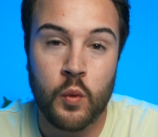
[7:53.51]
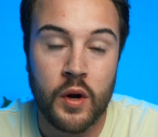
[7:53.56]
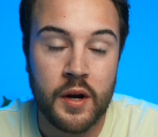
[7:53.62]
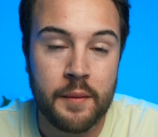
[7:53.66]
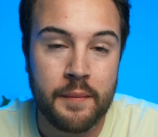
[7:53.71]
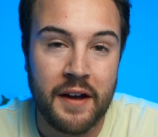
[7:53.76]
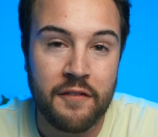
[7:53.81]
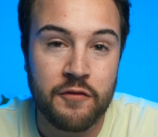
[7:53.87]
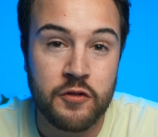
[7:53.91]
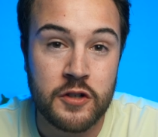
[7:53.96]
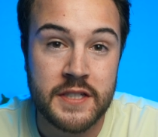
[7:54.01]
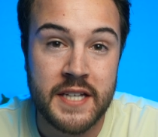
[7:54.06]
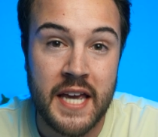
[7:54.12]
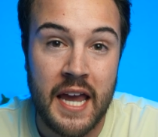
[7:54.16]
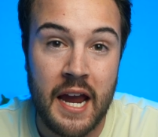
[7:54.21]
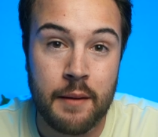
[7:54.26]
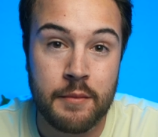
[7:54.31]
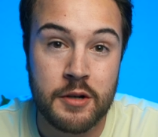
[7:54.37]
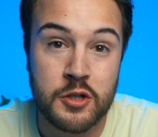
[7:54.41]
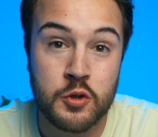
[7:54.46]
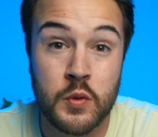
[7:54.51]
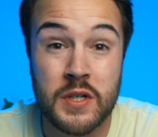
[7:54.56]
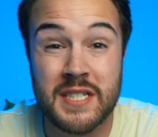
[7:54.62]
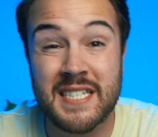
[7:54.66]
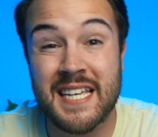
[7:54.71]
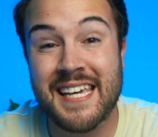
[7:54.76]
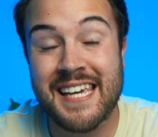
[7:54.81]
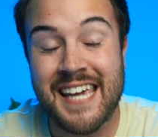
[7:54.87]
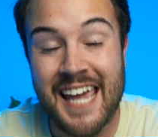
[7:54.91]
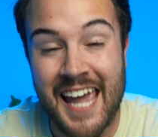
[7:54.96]
One of my first cameras
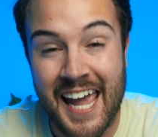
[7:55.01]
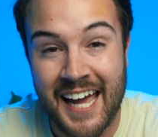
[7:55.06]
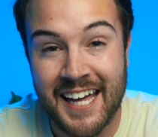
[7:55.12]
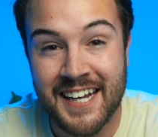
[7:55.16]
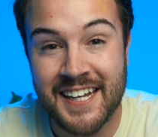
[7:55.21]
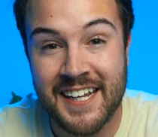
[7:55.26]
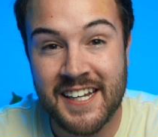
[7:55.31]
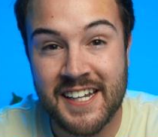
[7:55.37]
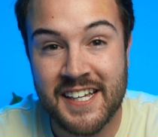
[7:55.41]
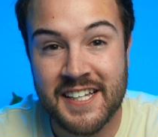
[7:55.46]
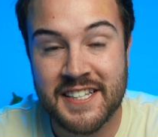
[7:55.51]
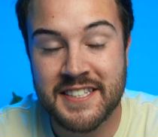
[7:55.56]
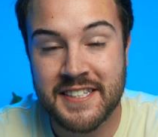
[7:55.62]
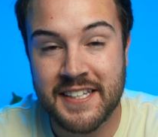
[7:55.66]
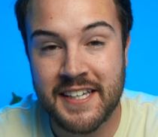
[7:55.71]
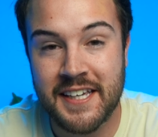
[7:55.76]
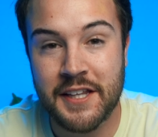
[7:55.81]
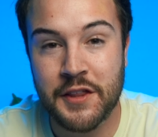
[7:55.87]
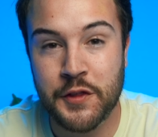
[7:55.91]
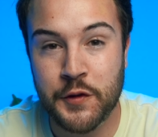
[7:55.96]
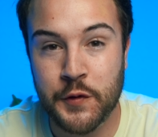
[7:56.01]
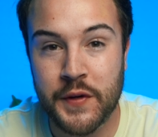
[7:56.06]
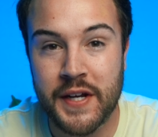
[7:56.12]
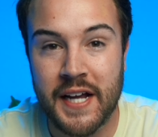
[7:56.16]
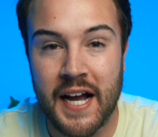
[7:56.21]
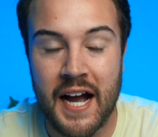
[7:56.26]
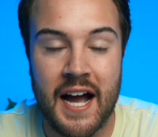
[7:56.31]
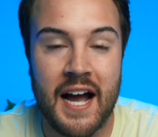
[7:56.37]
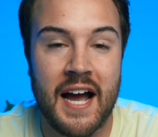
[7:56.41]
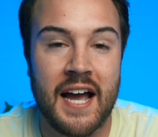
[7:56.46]
was a Canon
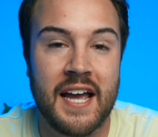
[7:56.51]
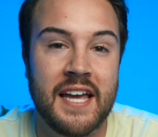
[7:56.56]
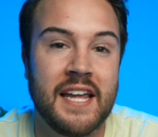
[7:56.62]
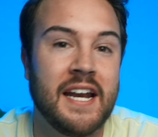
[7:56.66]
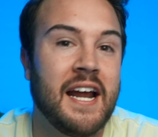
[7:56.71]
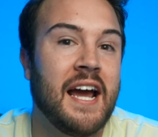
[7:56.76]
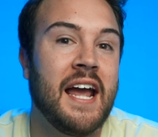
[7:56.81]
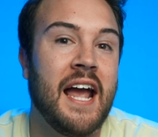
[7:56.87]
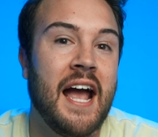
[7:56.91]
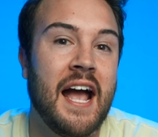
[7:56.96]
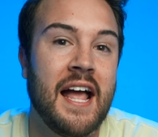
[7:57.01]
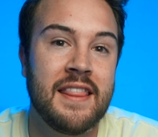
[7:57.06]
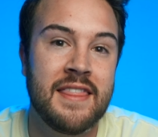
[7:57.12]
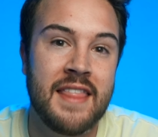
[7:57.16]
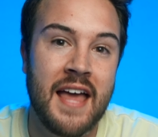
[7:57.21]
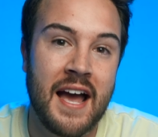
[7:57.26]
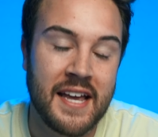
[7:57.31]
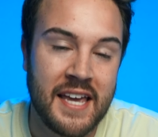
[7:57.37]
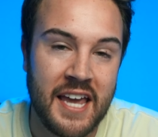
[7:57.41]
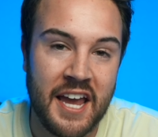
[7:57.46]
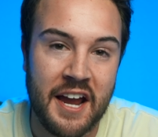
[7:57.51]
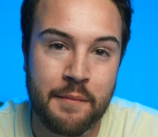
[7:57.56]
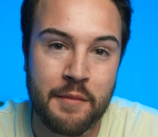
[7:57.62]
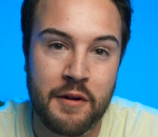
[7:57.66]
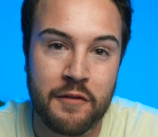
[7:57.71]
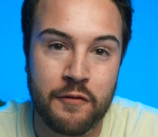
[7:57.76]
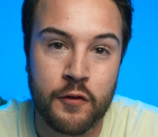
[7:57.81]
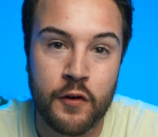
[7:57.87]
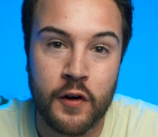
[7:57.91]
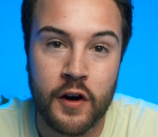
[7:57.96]
T3i, and I had that
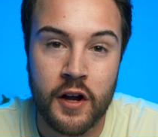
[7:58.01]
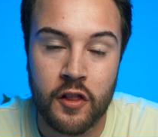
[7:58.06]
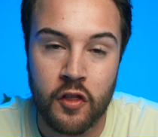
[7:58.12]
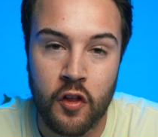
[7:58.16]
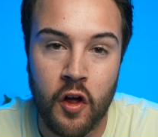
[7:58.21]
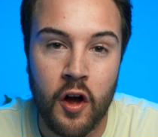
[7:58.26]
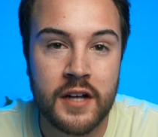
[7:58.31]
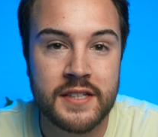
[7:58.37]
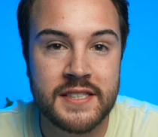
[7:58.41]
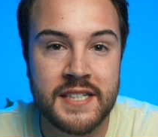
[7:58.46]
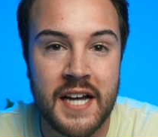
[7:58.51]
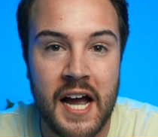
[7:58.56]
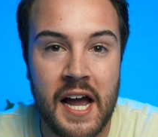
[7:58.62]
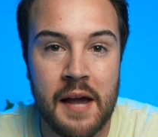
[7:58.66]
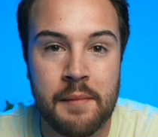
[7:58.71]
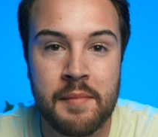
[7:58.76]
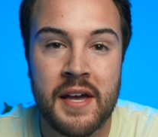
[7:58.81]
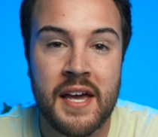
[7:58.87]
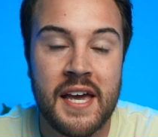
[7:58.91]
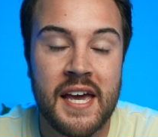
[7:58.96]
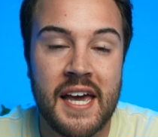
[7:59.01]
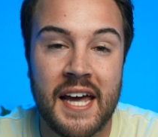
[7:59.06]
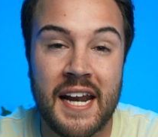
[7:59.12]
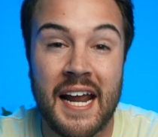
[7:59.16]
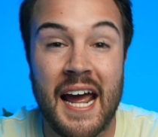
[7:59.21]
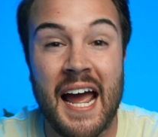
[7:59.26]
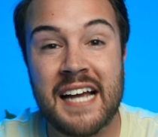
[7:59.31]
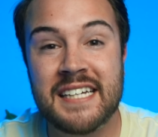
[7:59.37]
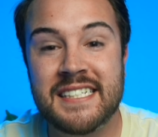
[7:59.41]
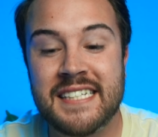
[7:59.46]
camera for a long time, and
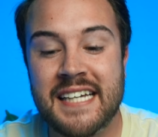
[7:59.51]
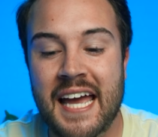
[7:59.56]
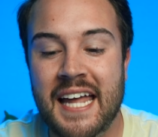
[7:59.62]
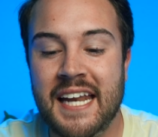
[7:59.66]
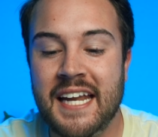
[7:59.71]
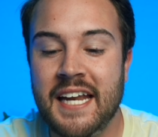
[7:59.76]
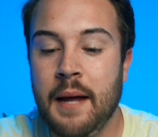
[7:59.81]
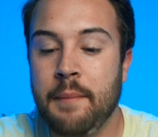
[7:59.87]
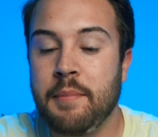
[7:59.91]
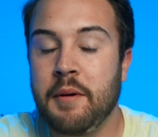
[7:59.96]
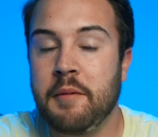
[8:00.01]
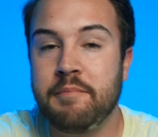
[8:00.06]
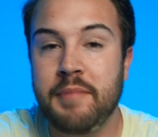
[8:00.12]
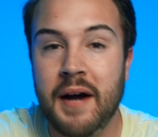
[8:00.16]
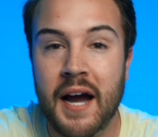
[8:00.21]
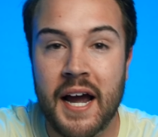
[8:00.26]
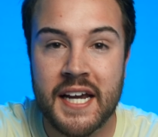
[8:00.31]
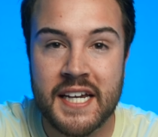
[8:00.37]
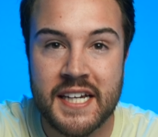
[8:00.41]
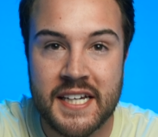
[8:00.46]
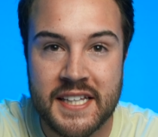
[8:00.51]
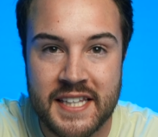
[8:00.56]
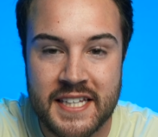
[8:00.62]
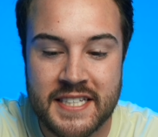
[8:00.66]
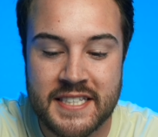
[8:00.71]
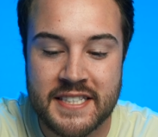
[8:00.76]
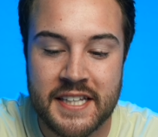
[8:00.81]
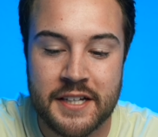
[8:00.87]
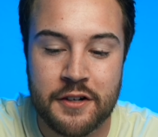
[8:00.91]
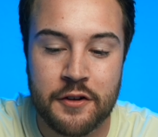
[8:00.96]
I actually ended up buying
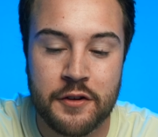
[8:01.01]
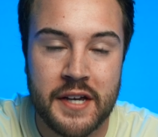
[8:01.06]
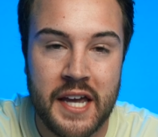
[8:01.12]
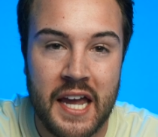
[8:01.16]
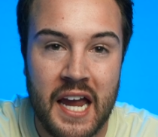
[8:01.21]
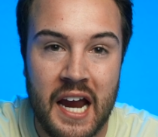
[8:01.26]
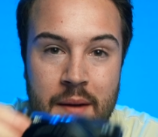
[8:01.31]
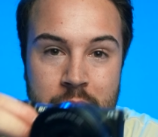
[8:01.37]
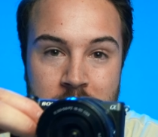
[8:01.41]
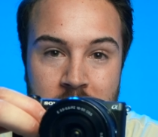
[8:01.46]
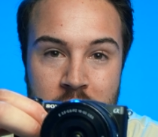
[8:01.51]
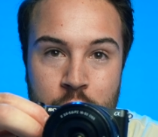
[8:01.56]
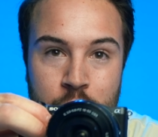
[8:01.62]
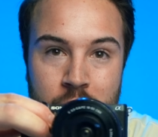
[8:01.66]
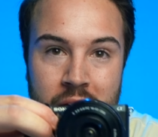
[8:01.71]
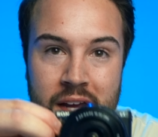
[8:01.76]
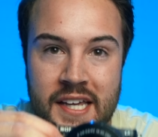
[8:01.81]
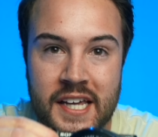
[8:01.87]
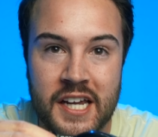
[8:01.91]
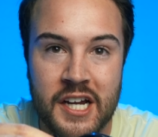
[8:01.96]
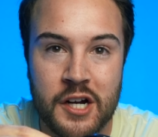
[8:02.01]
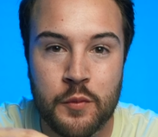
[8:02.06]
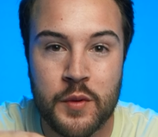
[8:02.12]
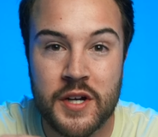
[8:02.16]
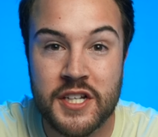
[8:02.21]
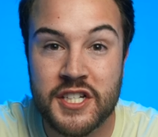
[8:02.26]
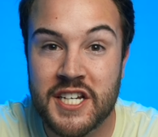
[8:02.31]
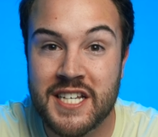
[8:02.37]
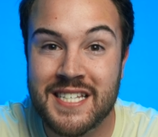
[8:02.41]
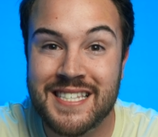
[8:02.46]
this little camera right here,
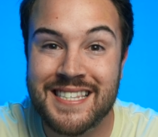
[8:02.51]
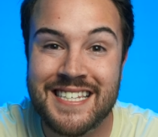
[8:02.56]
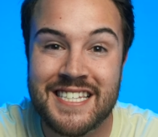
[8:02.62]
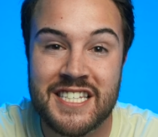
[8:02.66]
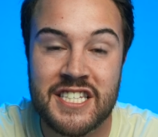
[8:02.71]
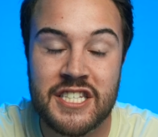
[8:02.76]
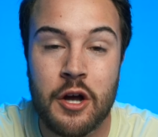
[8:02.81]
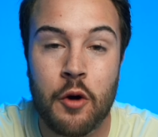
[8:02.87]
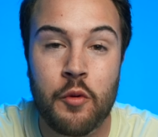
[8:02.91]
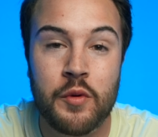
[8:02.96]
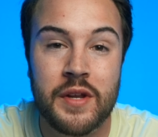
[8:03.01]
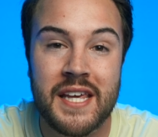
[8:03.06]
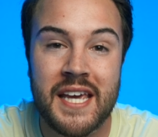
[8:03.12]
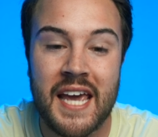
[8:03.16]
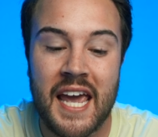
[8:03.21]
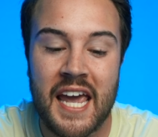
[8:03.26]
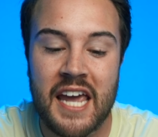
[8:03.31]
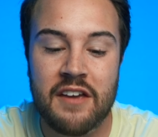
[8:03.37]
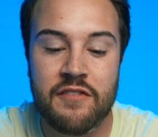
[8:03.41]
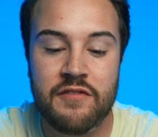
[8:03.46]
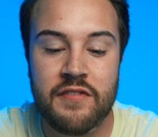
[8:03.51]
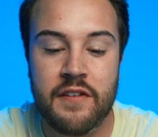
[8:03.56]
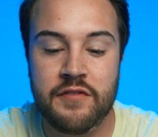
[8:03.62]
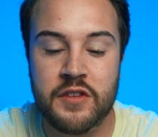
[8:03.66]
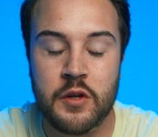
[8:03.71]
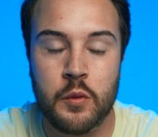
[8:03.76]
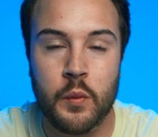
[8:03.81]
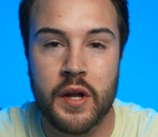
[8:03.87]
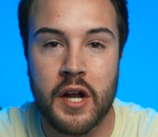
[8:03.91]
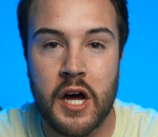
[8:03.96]
which is the Sony
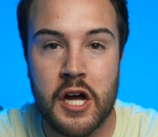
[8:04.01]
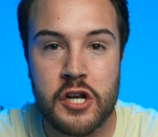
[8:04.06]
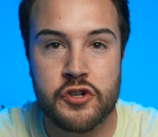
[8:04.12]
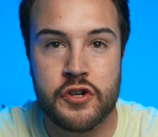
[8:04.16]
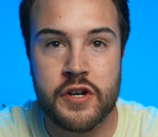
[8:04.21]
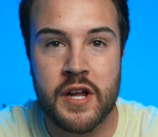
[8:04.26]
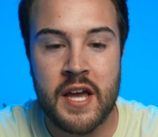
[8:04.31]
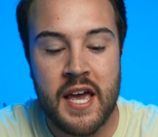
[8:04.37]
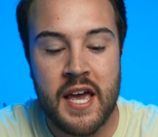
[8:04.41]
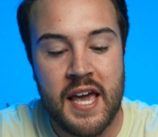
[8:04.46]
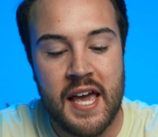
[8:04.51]
a5100.